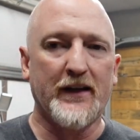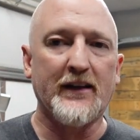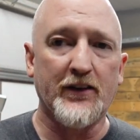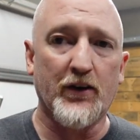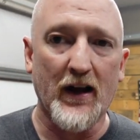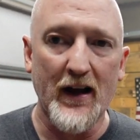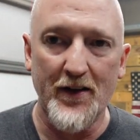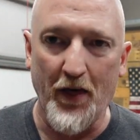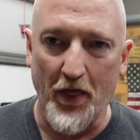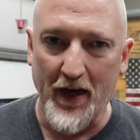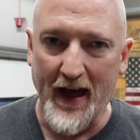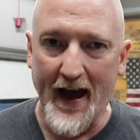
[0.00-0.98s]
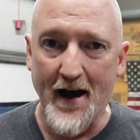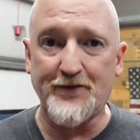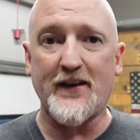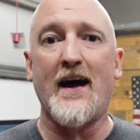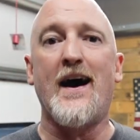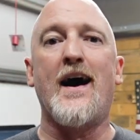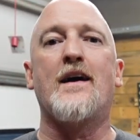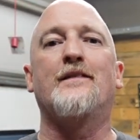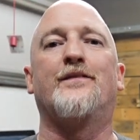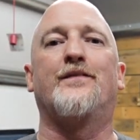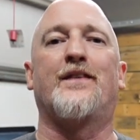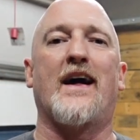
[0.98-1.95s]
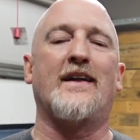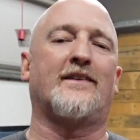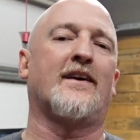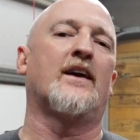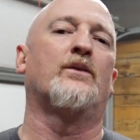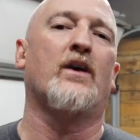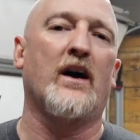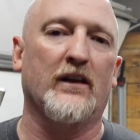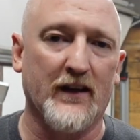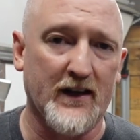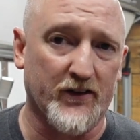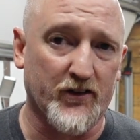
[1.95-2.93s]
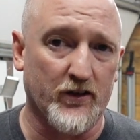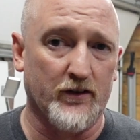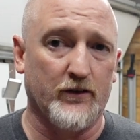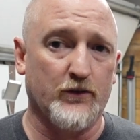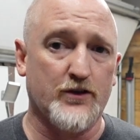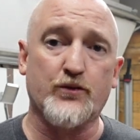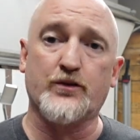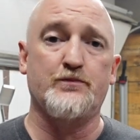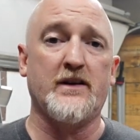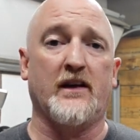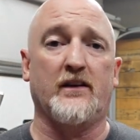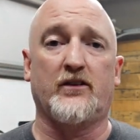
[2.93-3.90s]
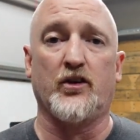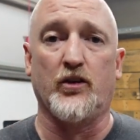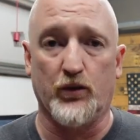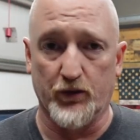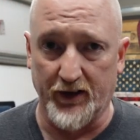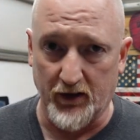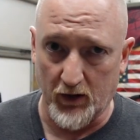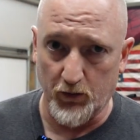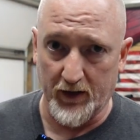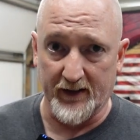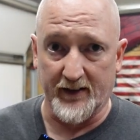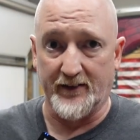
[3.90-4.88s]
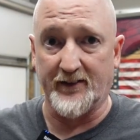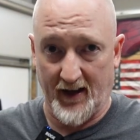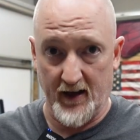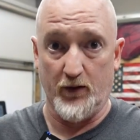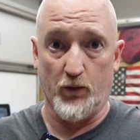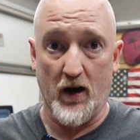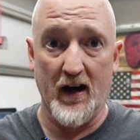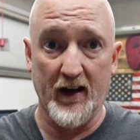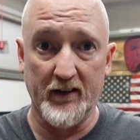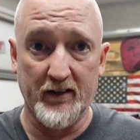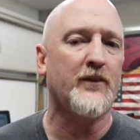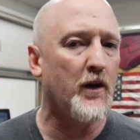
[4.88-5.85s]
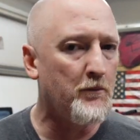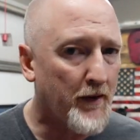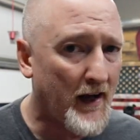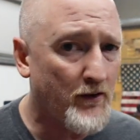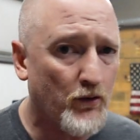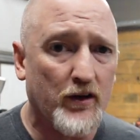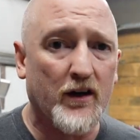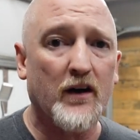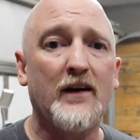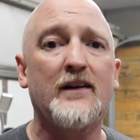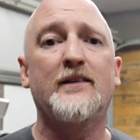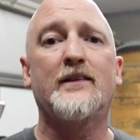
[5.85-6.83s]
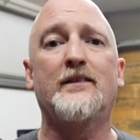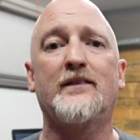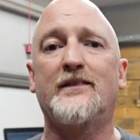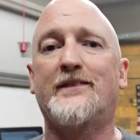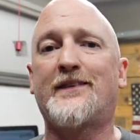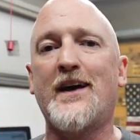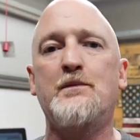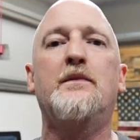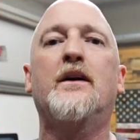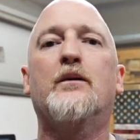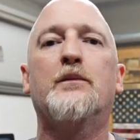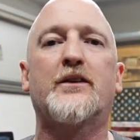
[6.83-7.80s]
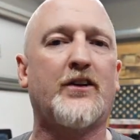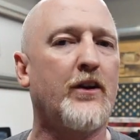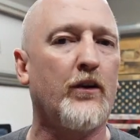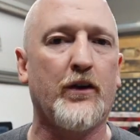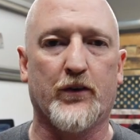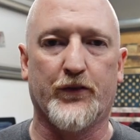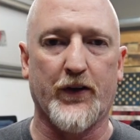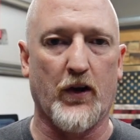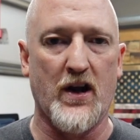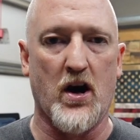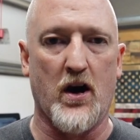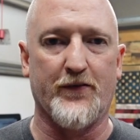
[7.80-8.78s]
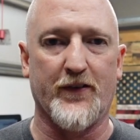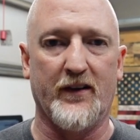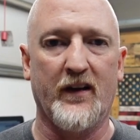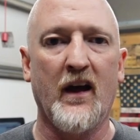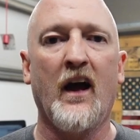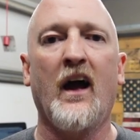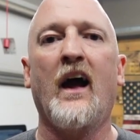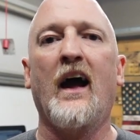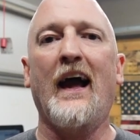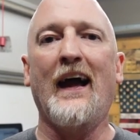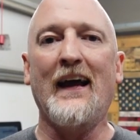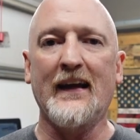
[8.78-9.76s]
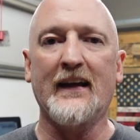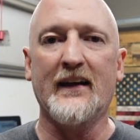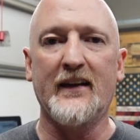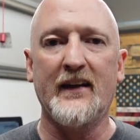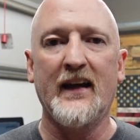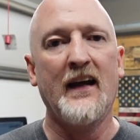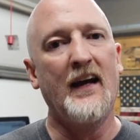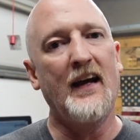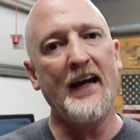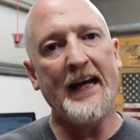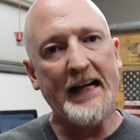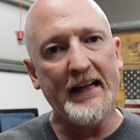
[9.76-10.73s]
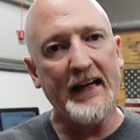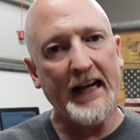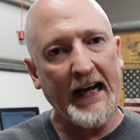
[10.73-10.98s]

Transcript: get it in their head that they have to have that 10 watt laser, which was me too, you know, I wanted the 10 watt, but I don't cut 10 mil material very often. And it,